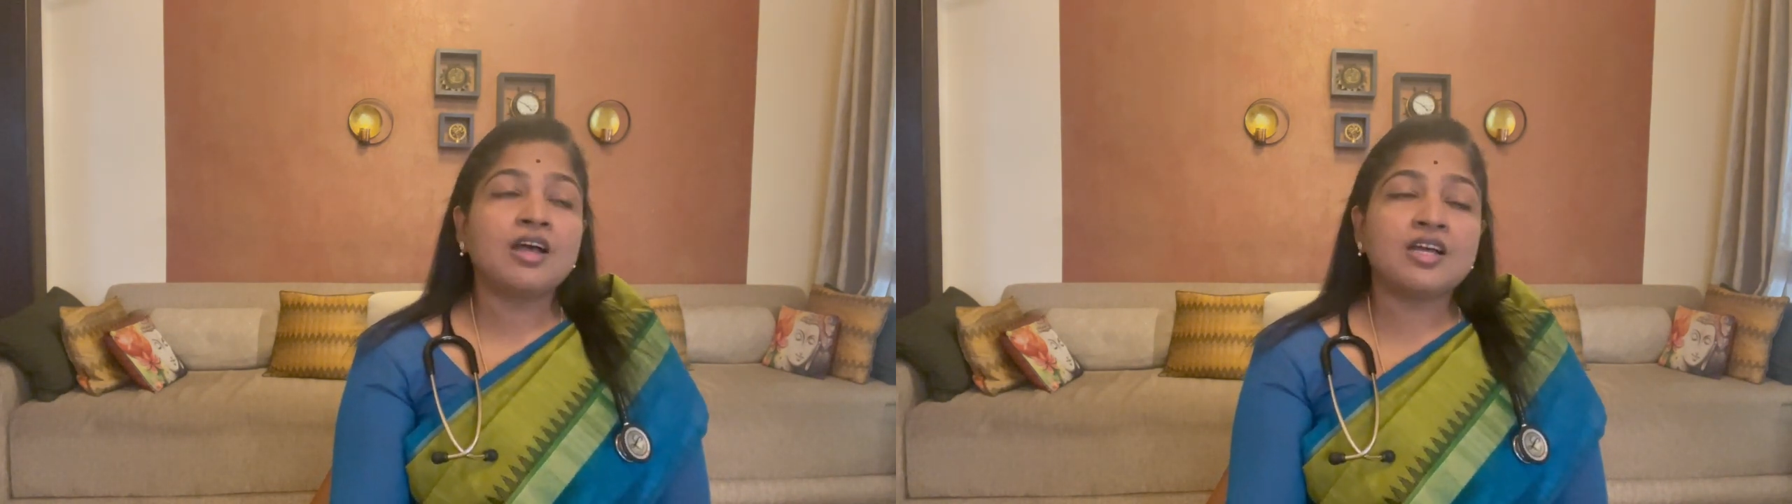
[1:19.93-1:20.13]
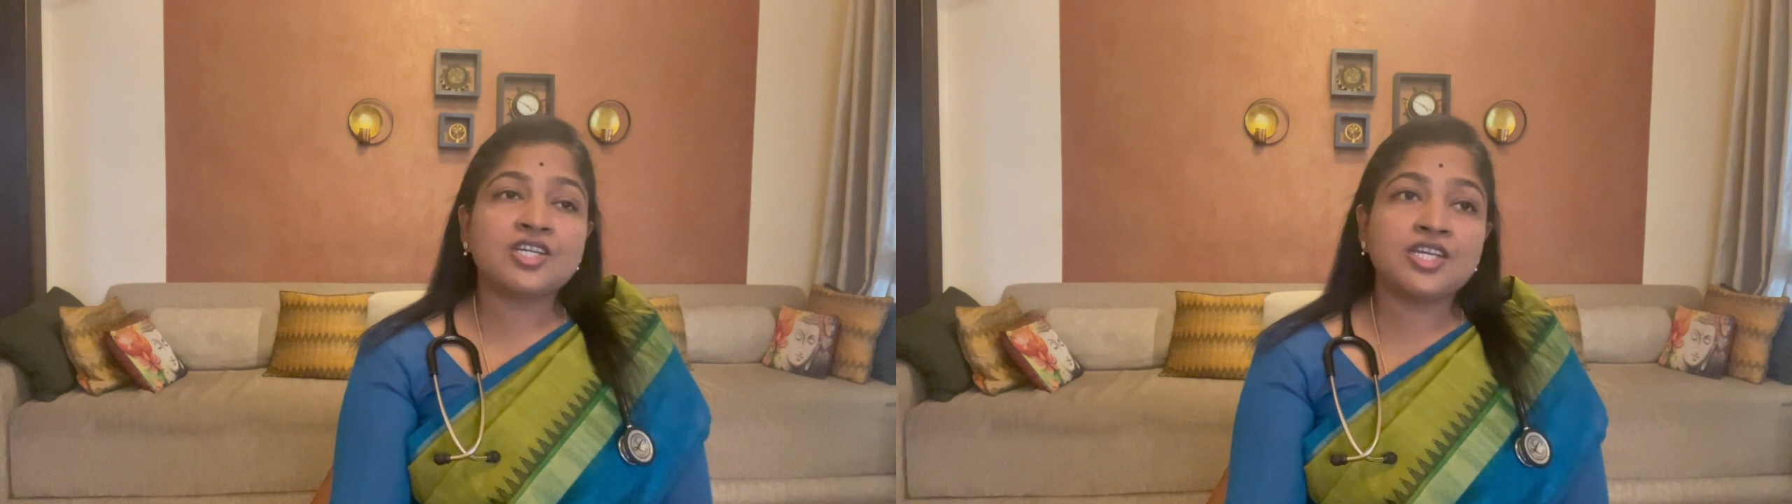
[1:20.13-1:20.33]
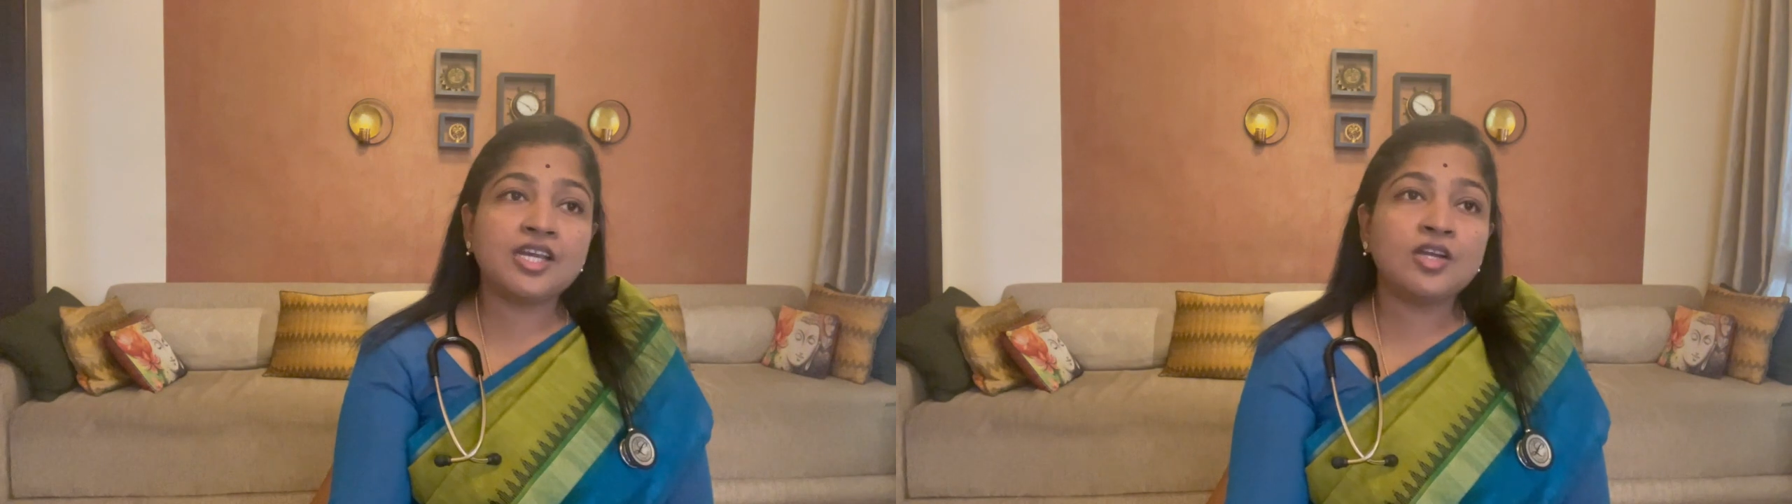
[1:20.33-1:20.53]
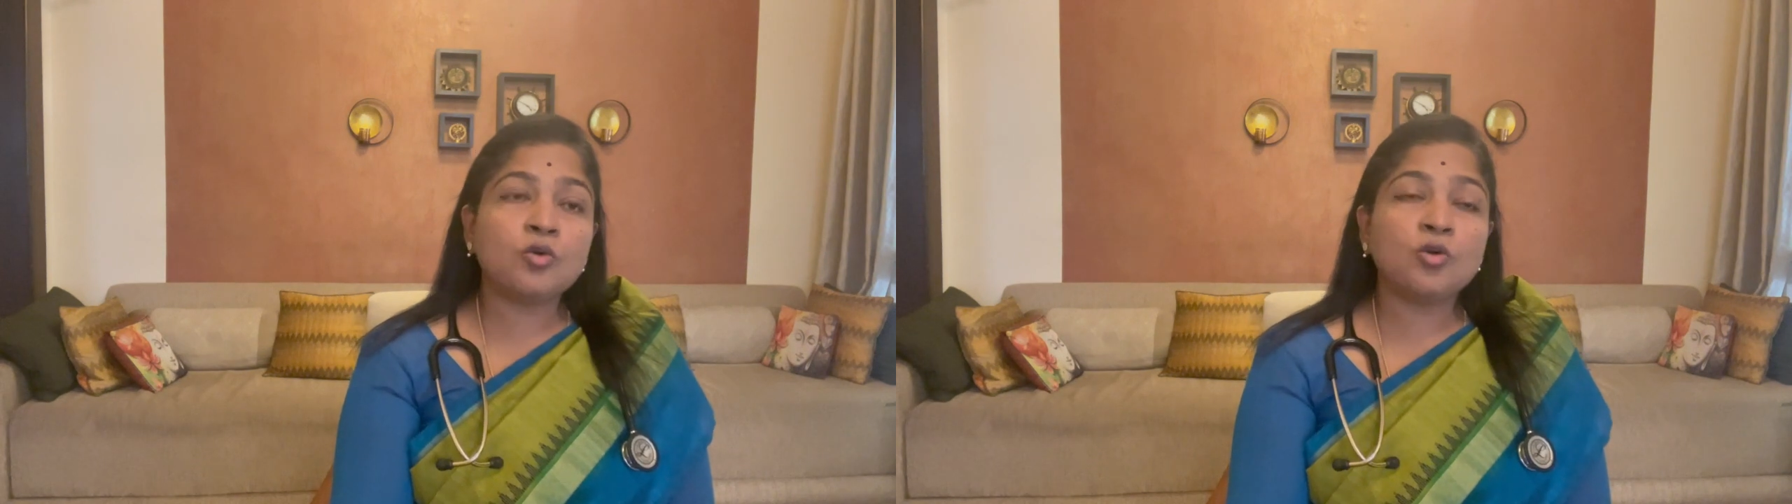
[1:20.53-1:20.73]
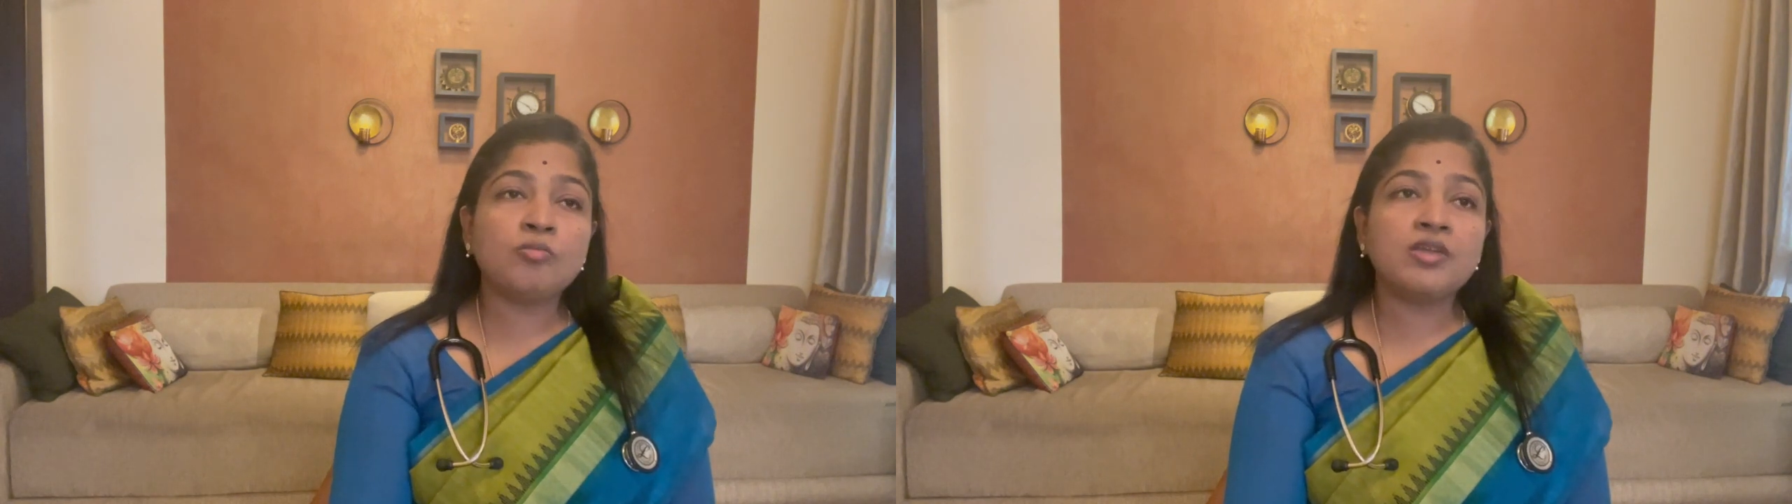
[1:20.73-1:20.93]
She
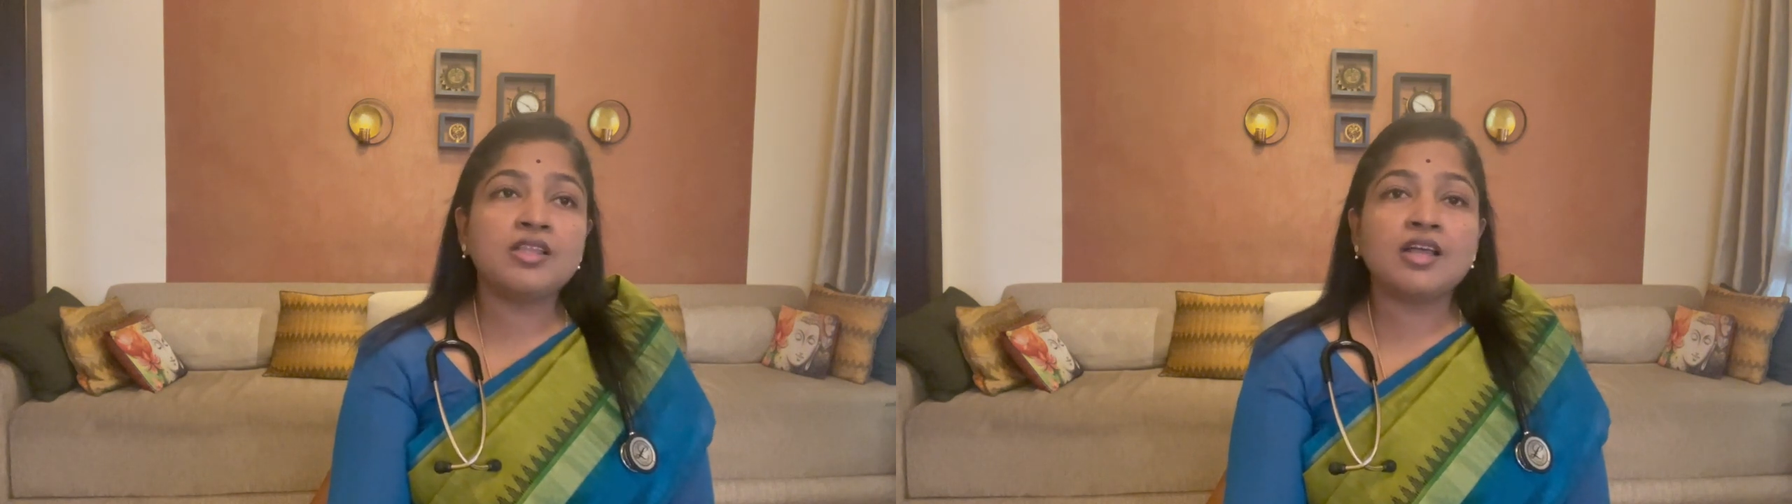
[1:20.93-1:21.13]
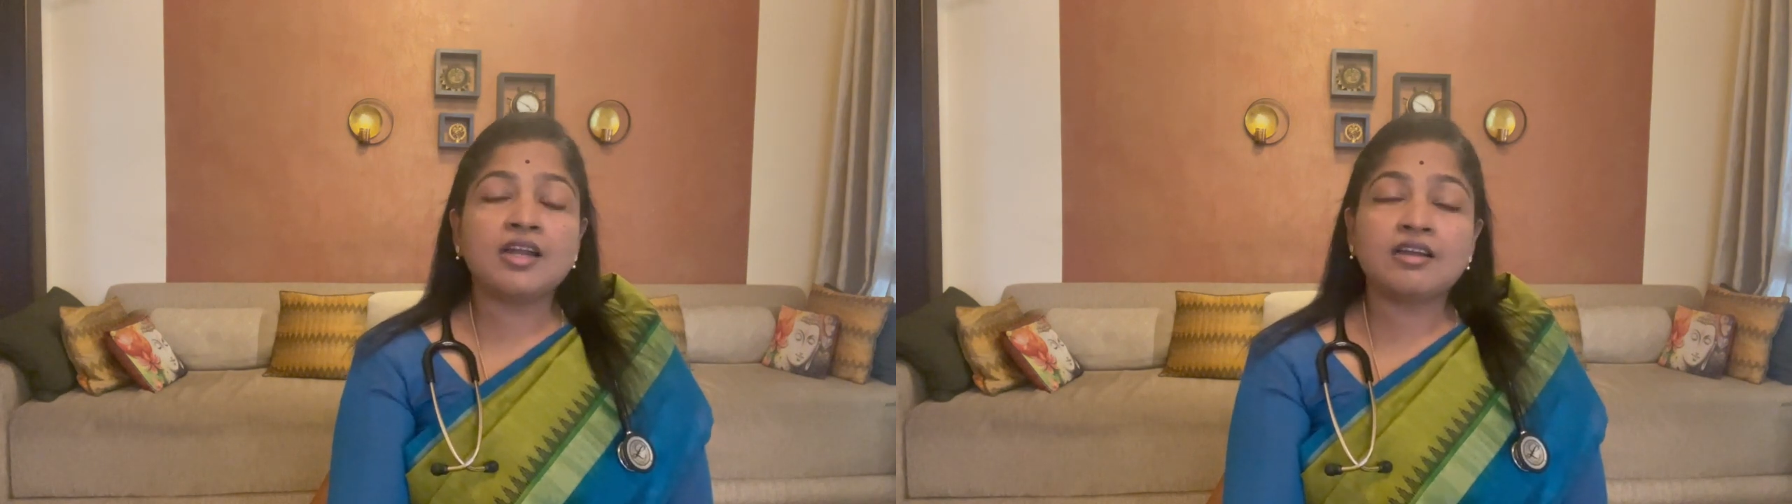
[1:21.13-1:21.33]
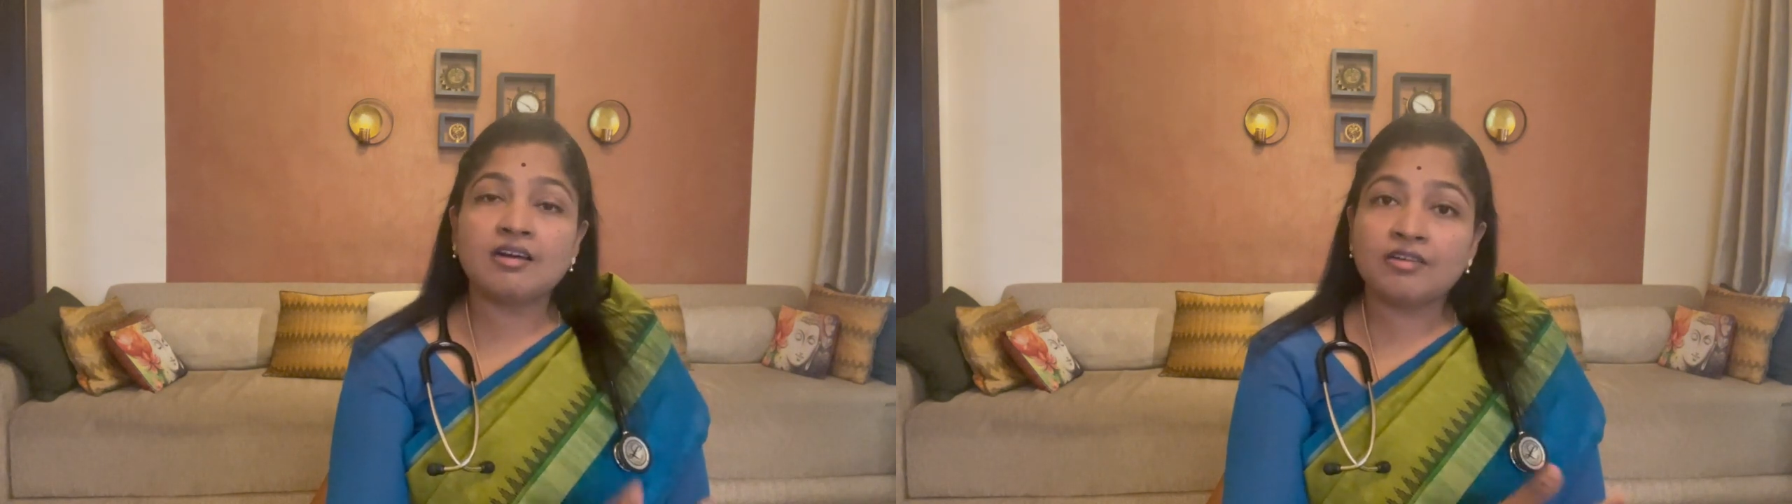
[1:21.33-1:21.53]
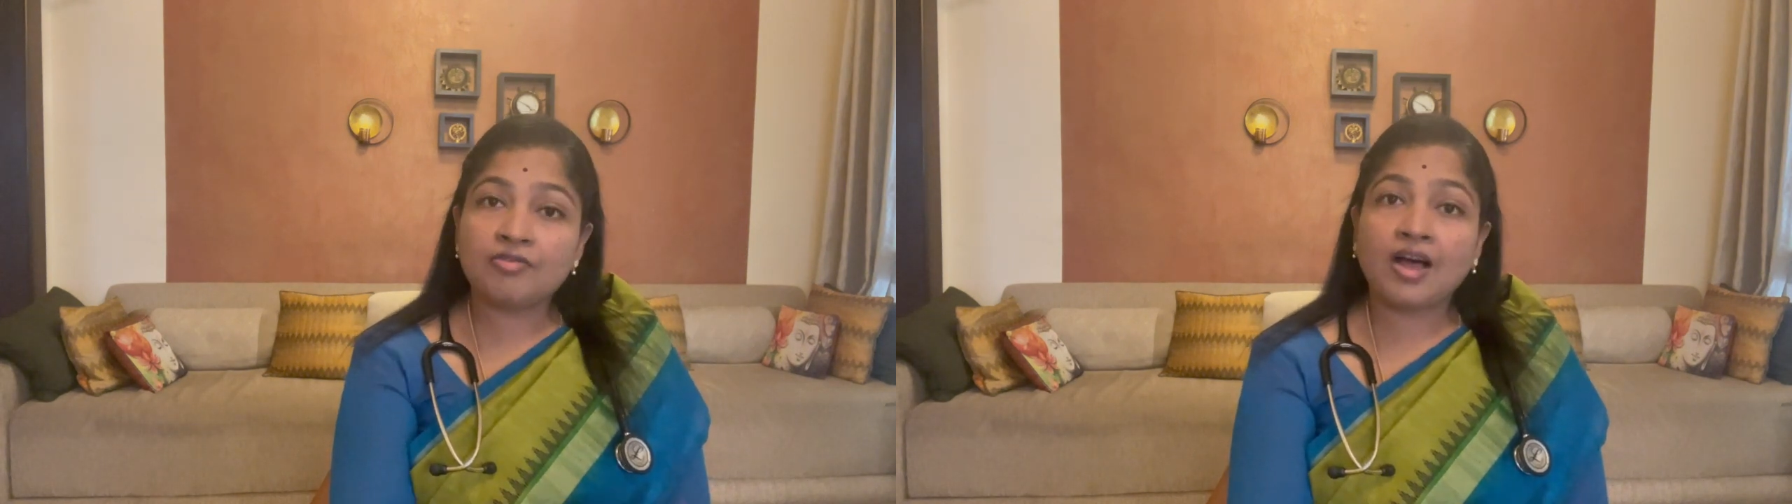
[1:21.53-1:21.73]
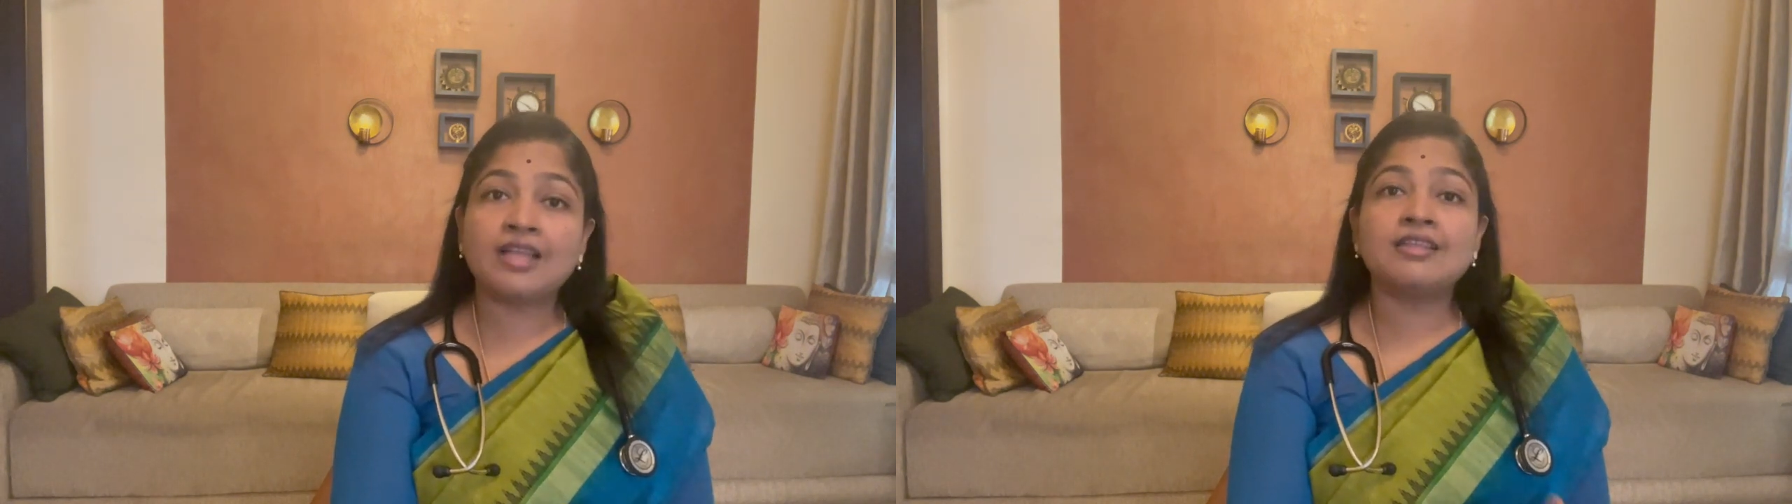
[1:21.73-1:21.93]
told me that her
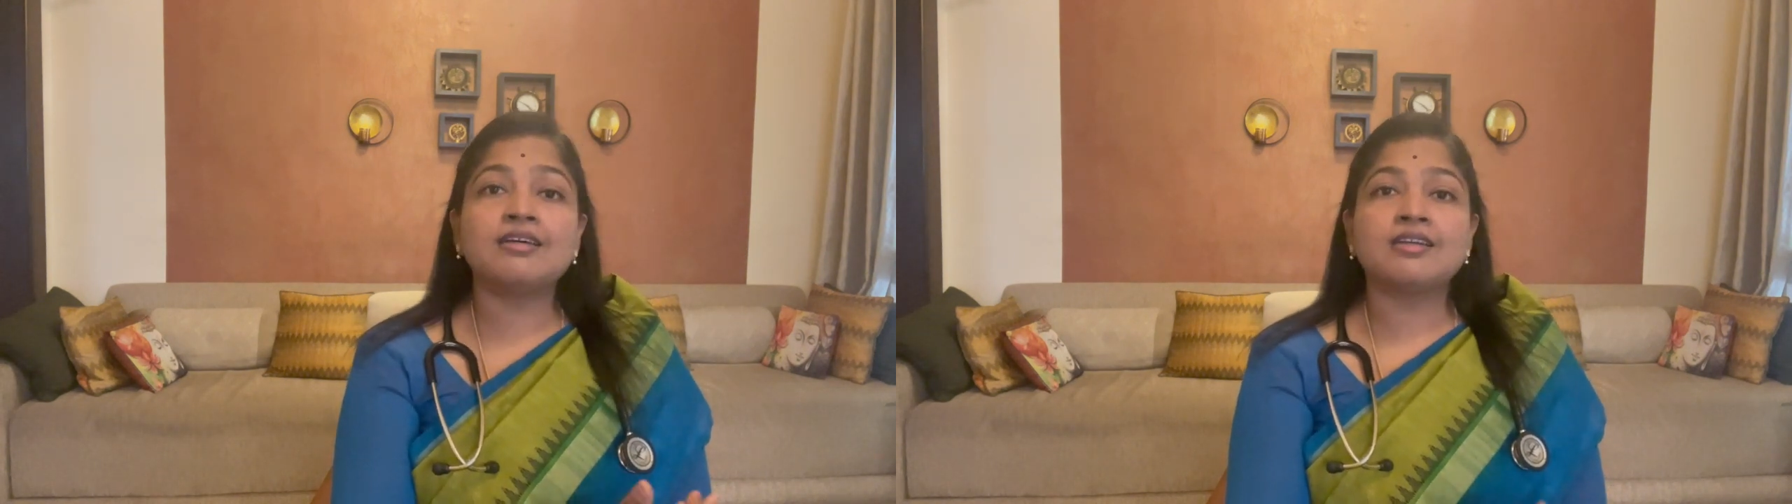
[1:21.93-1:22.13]
father